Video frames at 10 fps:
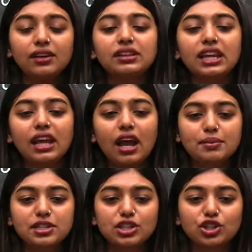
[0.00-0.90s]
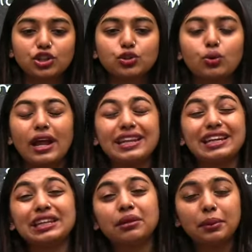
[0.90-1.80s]
the abscission 2 and
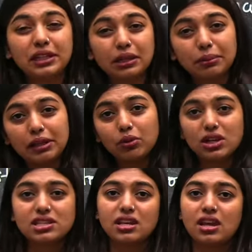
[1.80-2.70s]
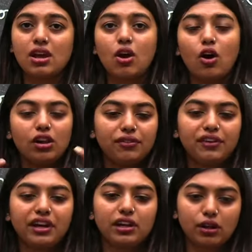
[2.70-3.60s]
inhibitor B was all
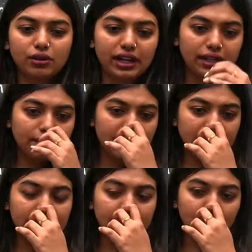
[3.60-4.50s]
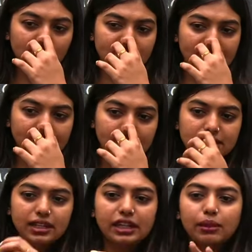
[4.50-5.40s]
figured out, right? By a team of scientists,
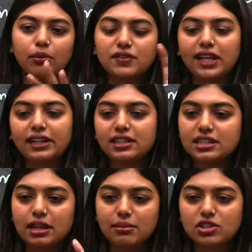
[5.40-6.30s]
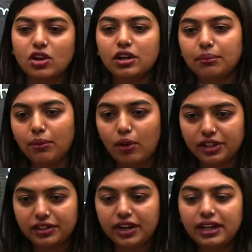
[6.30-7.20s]
the team of scientists name is not
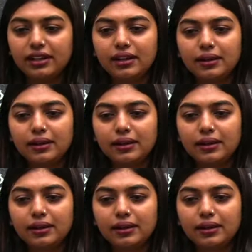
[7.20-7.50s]
important, right?